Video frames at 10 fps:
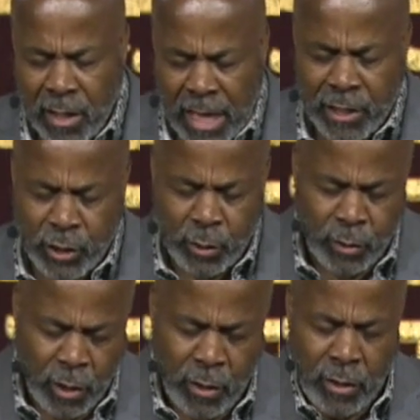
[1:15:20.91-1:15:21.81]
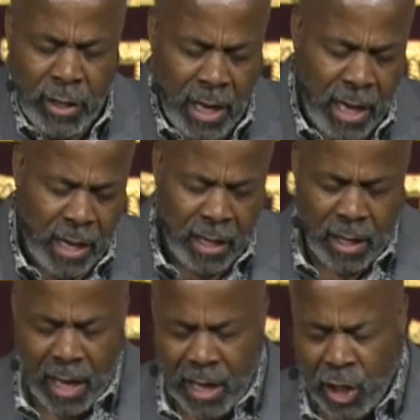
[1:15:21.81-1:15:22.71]
lest you turn
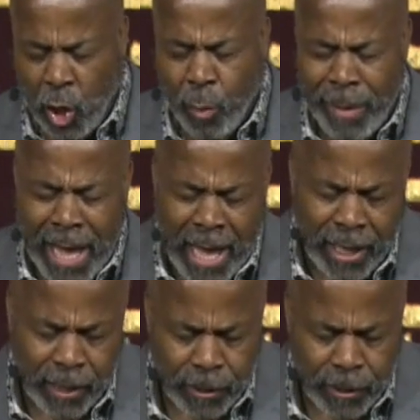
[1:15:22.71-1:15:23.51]
and go back.